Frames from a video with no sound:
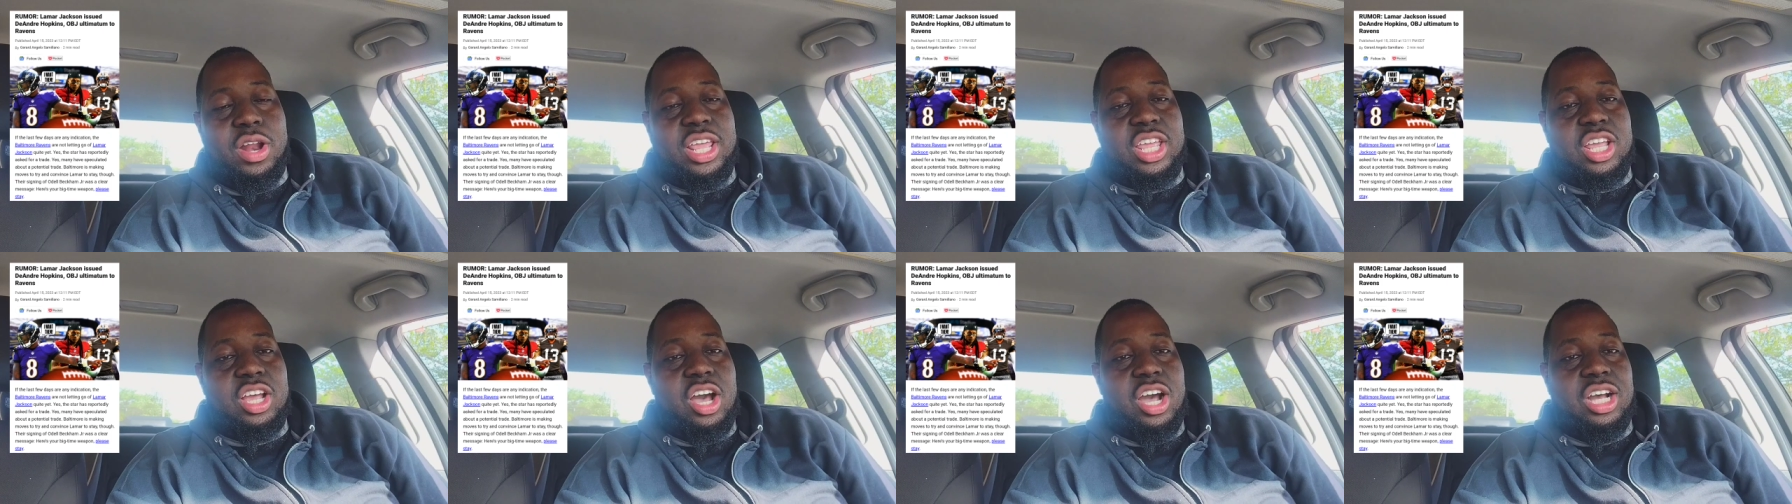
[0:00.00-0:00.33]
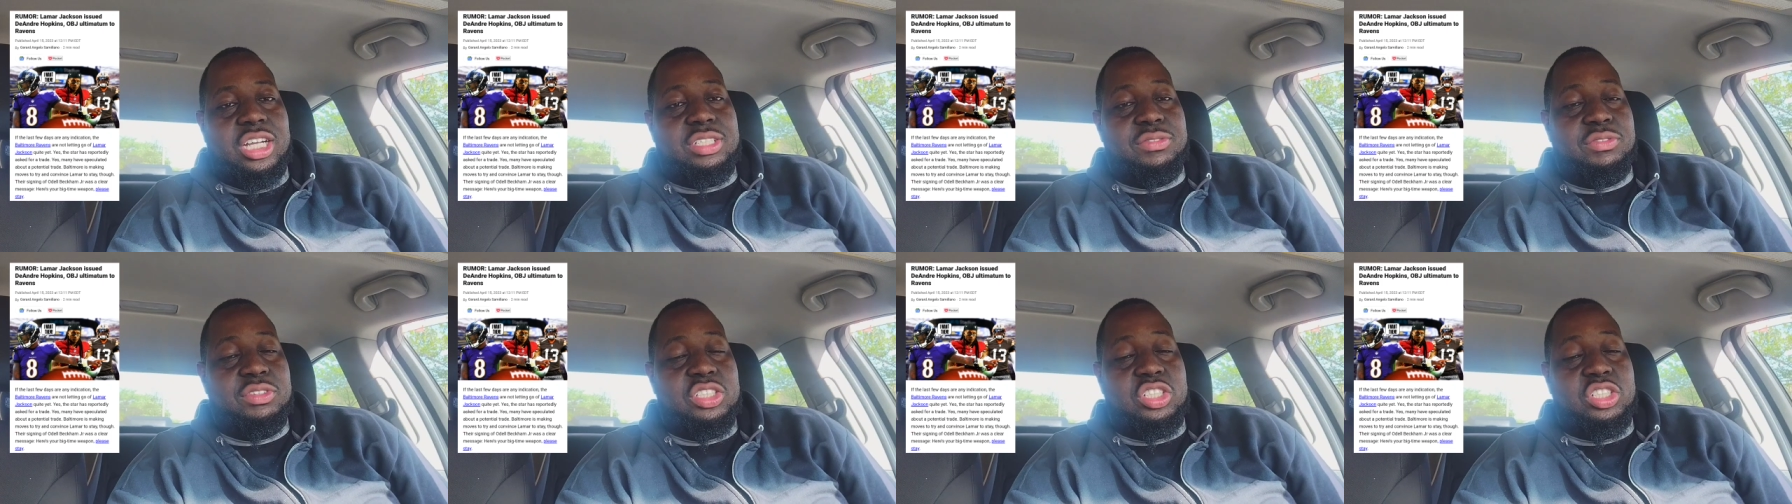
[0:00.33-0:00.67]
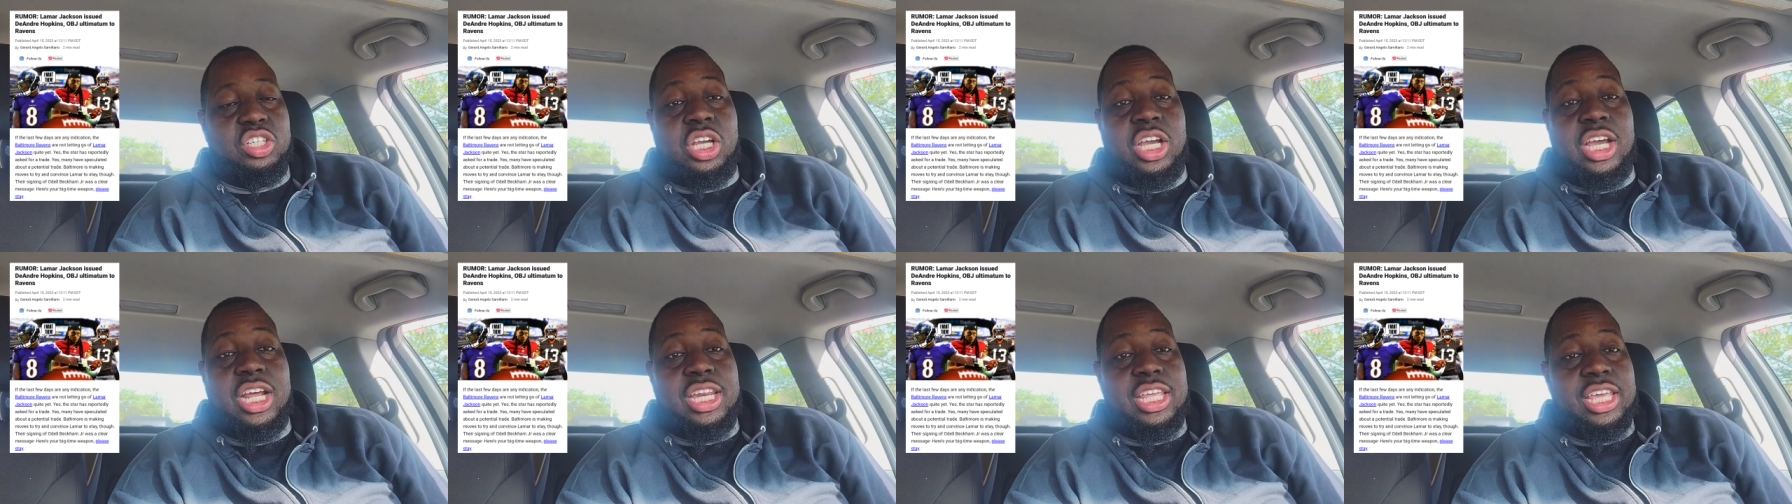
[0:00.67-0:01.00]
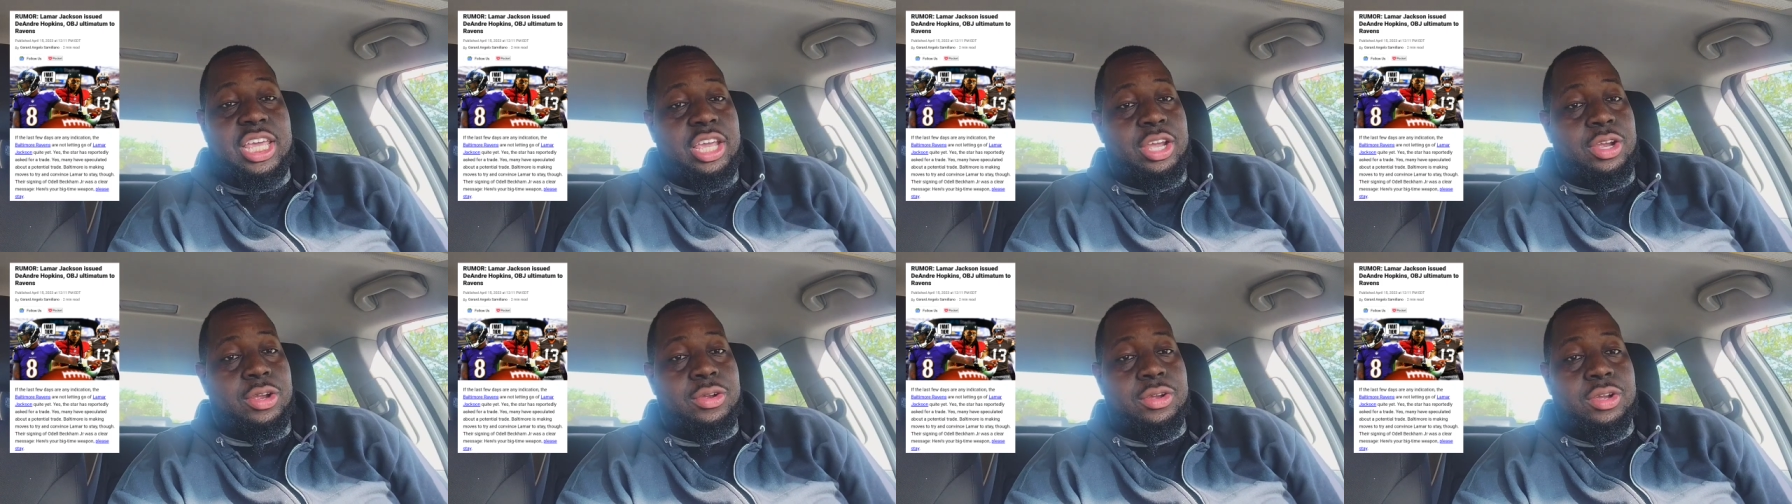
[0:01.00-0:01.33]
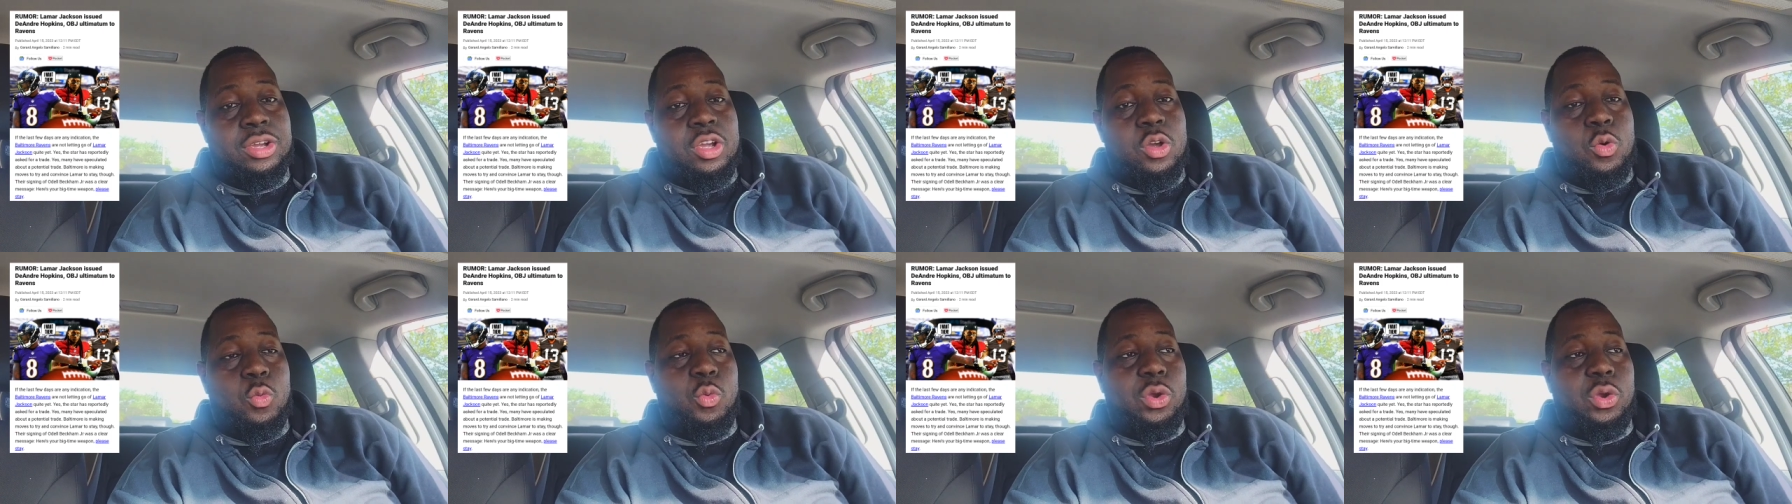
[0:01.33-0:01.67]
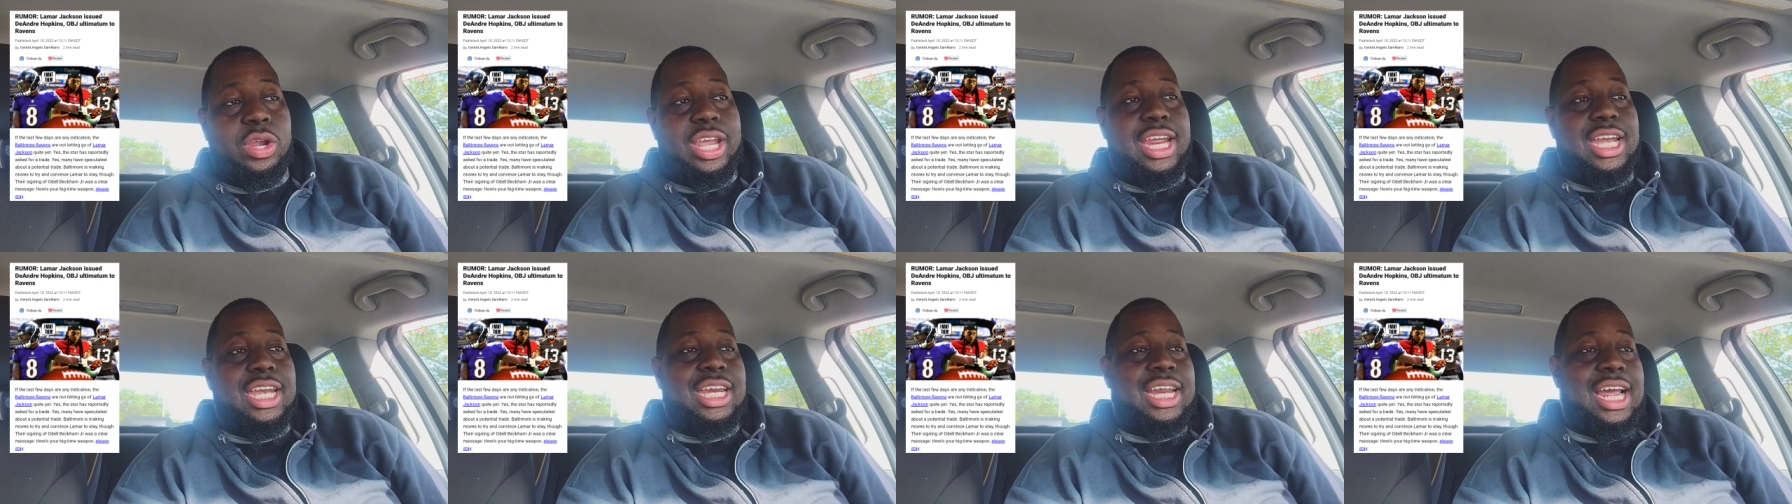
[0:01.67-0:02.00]
yards if it's a good year. We're
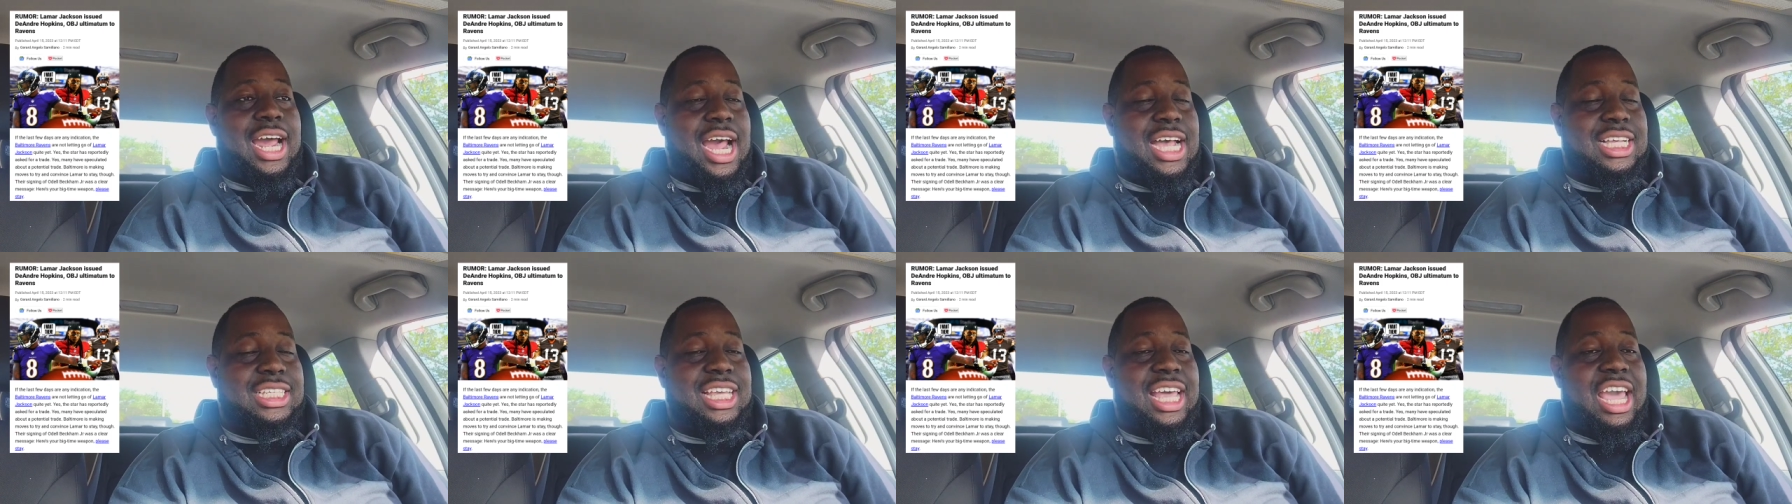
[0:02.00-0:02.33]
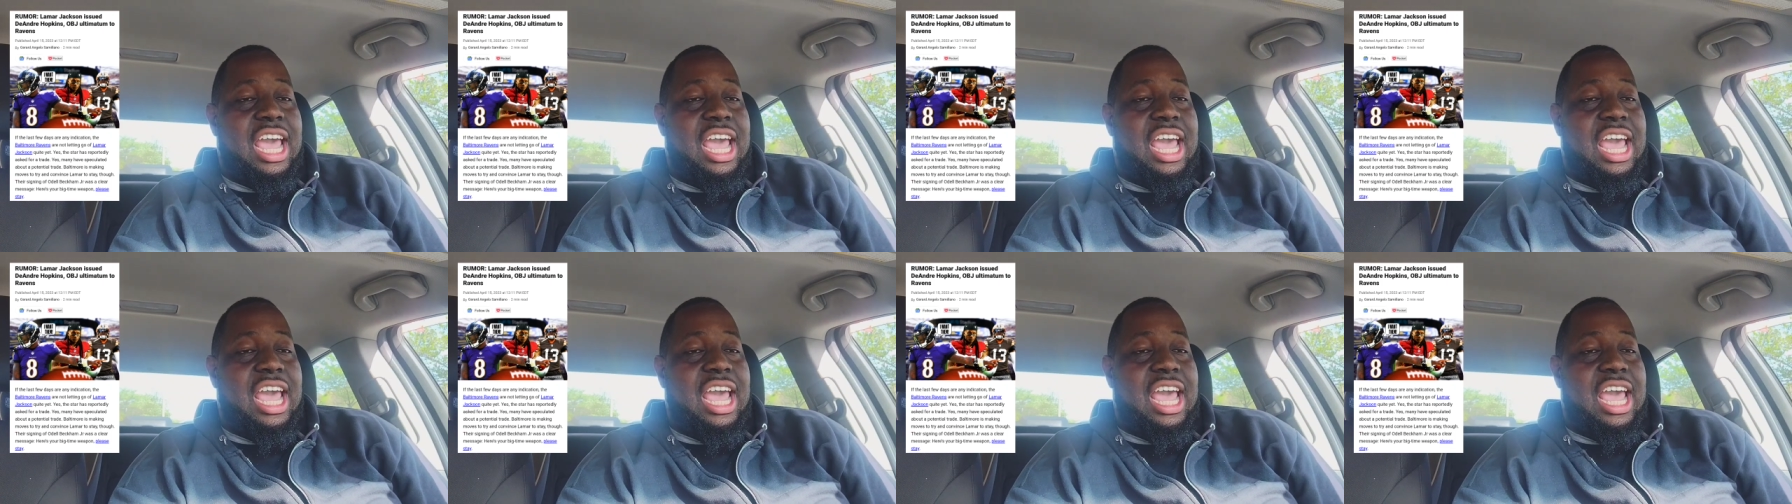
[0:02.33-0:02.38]
getting guys that